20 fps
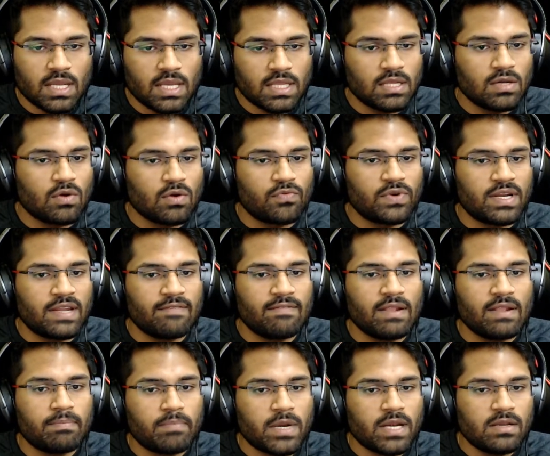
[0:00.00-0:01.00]
Either go for
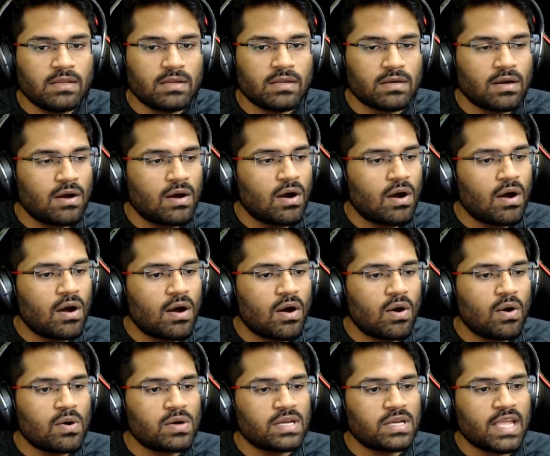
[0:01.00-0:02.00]
development,
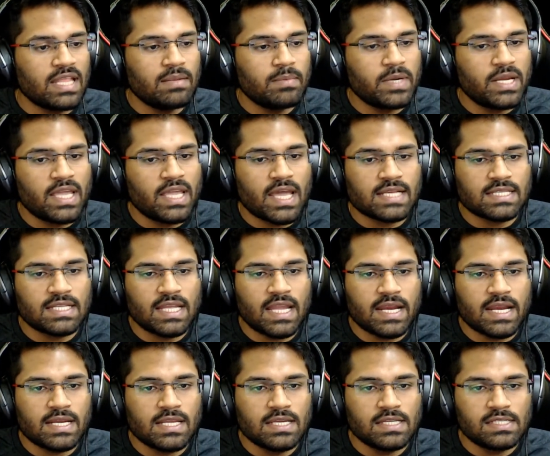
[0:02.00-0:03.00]
or anybody has
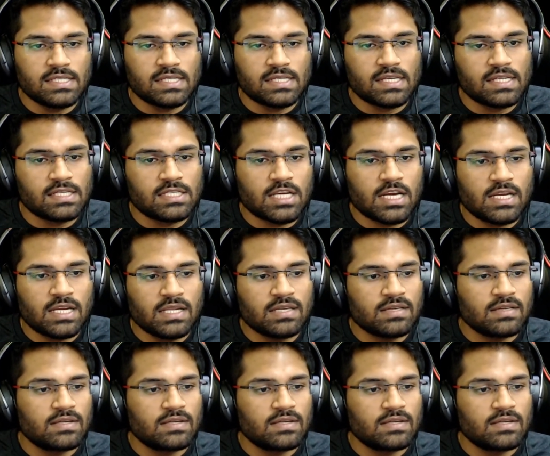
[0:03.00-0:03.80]
any ideas in the chat?